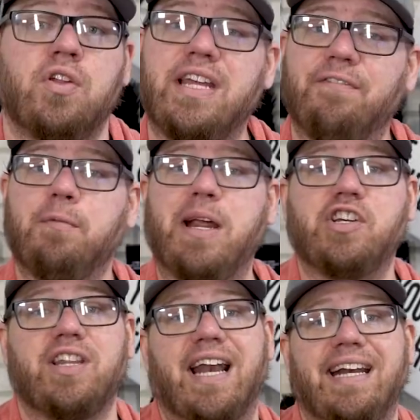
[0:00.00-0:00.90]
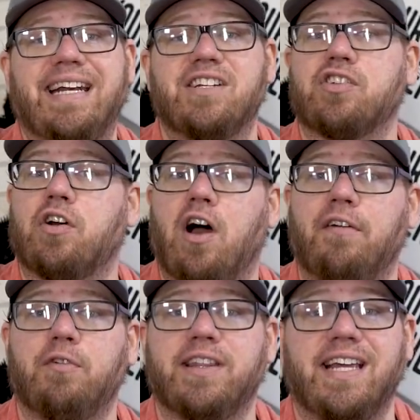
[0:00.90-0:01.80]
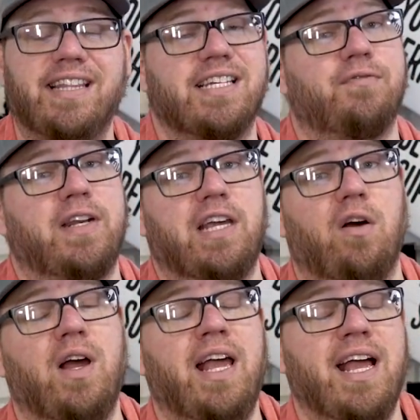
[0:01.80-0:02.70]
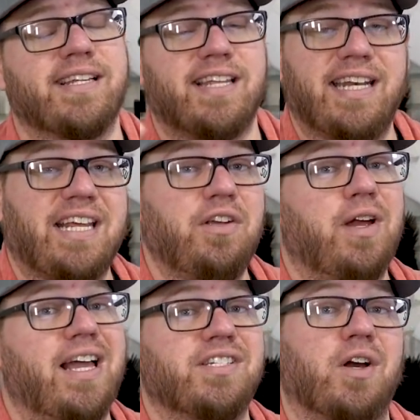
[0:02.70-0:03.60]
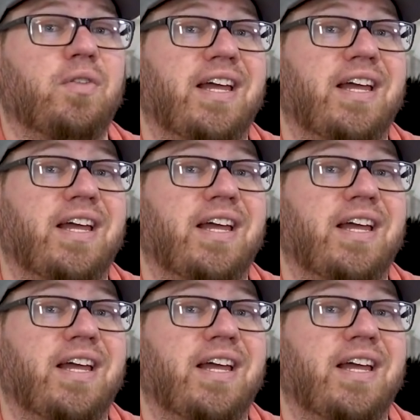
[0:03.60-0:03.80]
So the information that I need to start off with in this video is letting you guys know